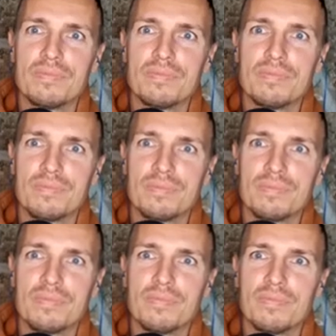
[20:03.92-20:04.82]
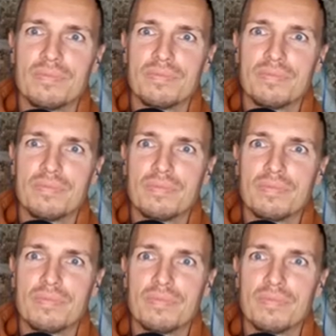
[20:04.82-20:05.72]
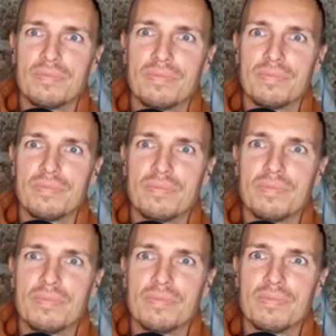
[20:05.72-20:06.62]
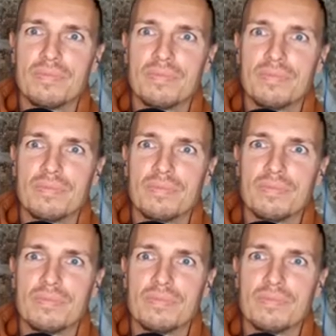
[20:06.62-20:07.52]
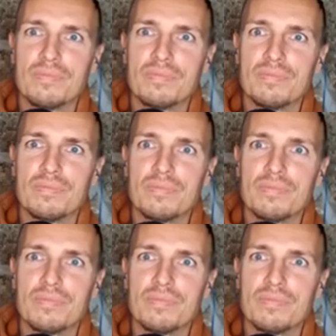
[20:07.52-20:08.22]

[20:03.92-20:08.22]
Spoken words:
This person isn't speaking.